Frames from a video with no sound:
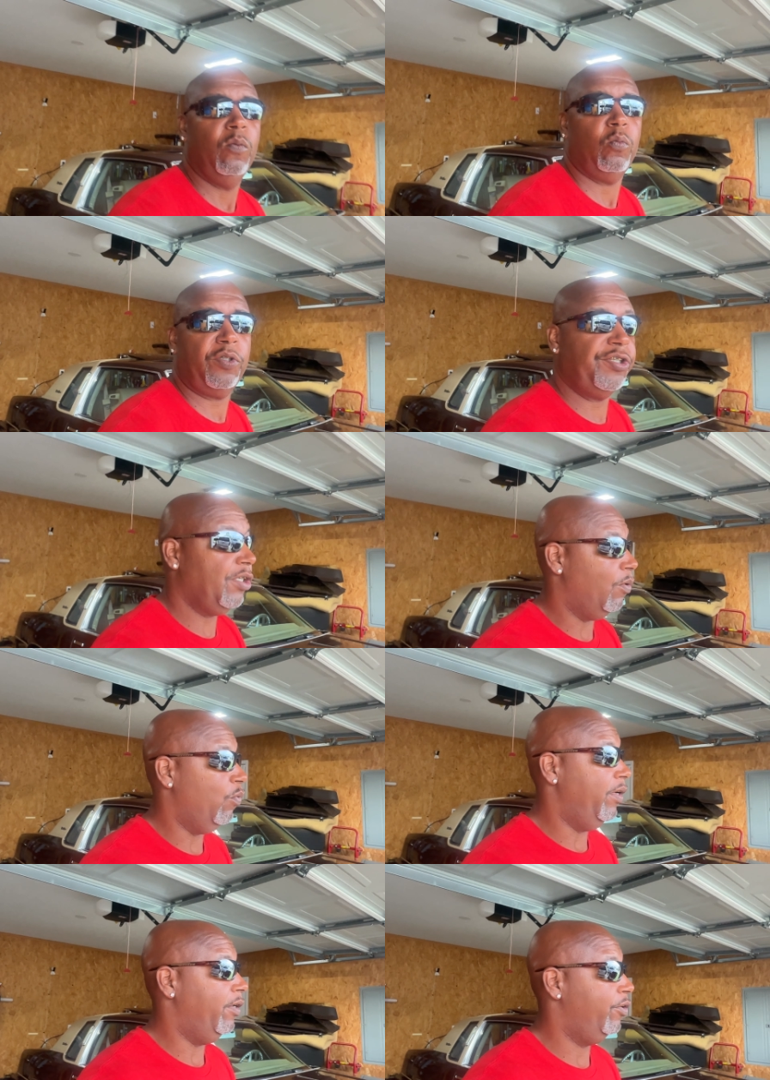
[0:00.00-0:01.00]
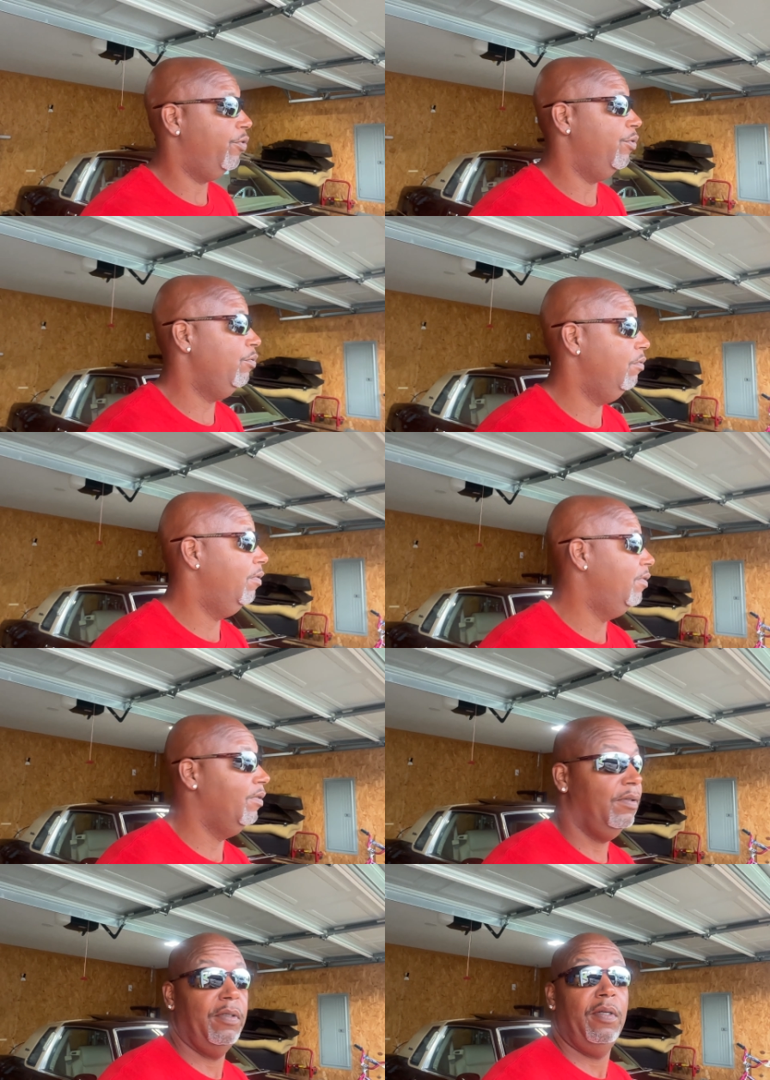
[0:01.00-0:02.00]
What's up with it, crew?
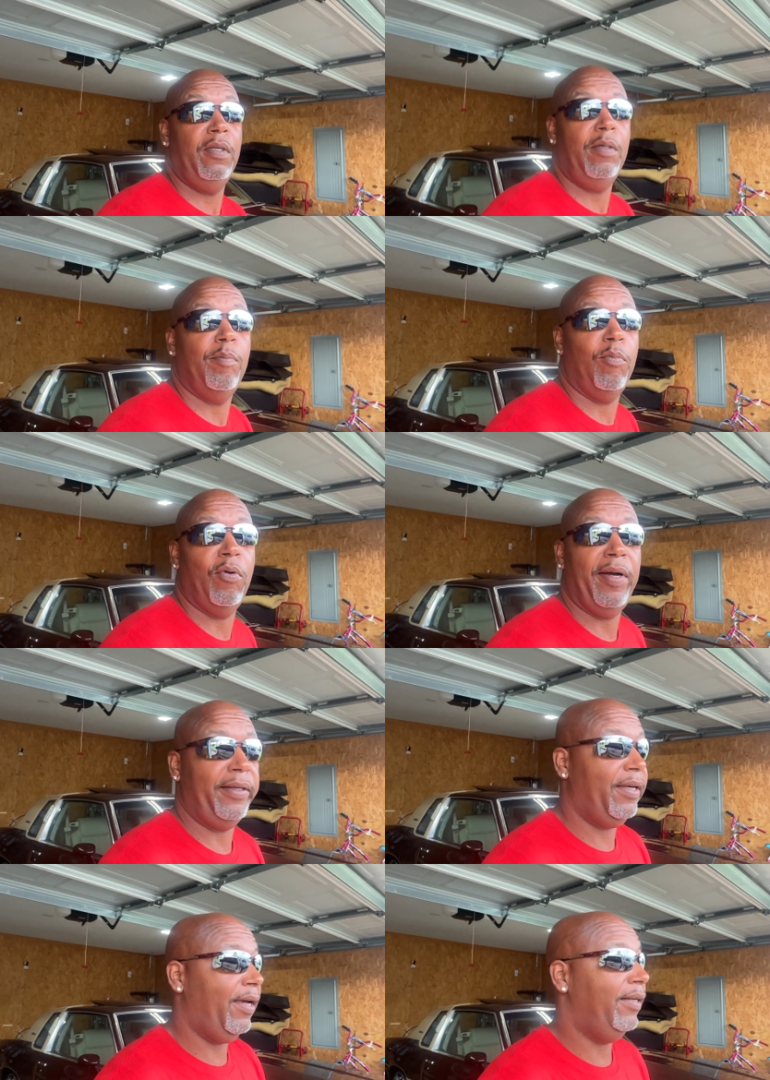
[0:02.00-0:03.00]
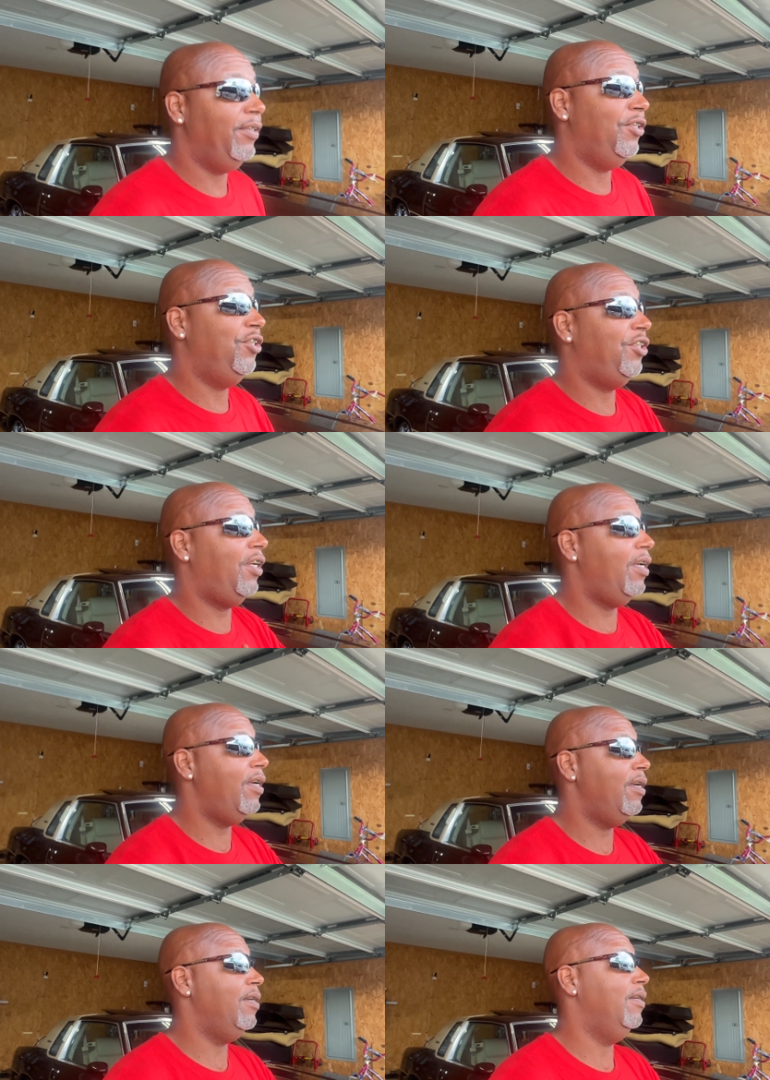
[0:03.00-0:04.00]
Boy
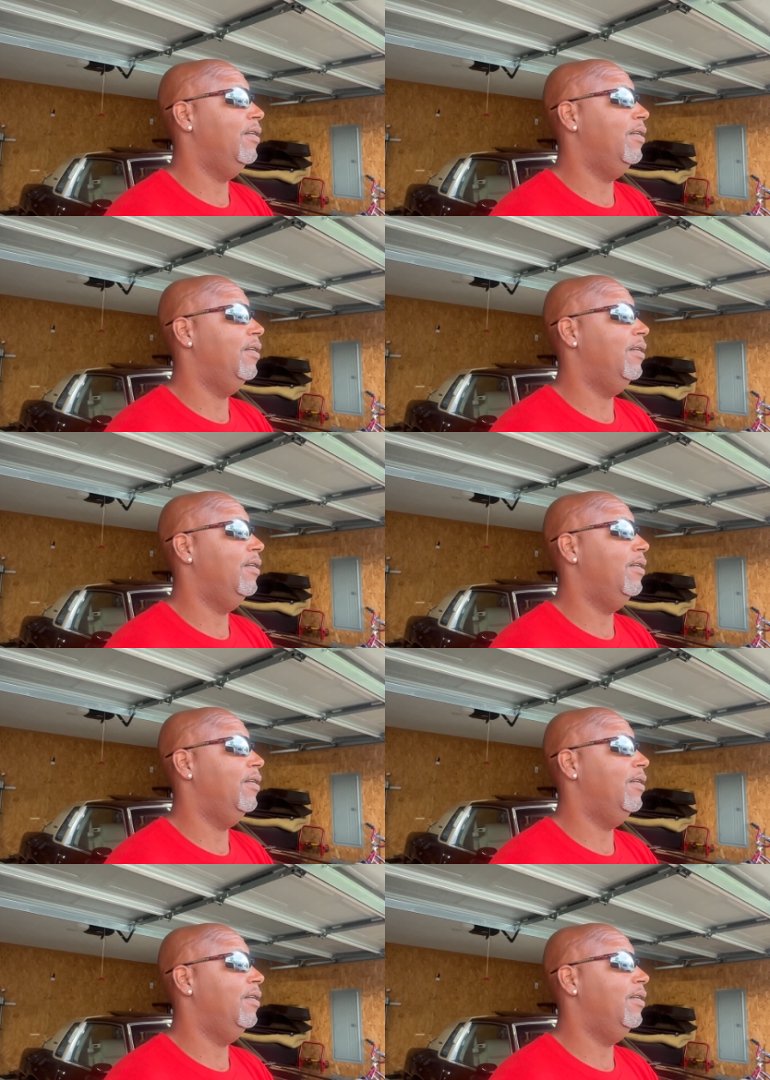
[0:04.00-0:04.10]
KG.